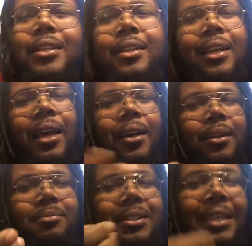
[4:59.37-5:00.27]
Now,
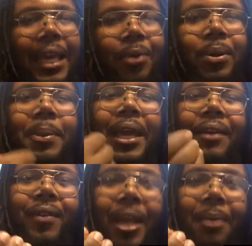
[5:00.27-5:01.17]
today we be
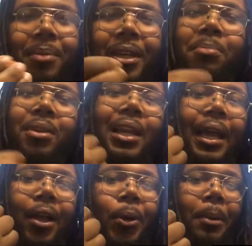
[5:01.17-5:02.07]
having that, but it be like
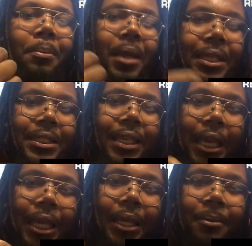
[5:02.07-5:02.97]
on a
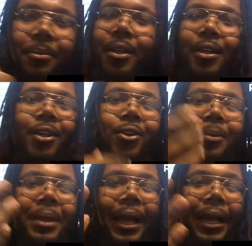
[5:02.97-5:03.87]
mixtape, or it be
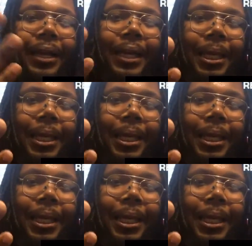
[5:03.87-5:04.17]
like on an E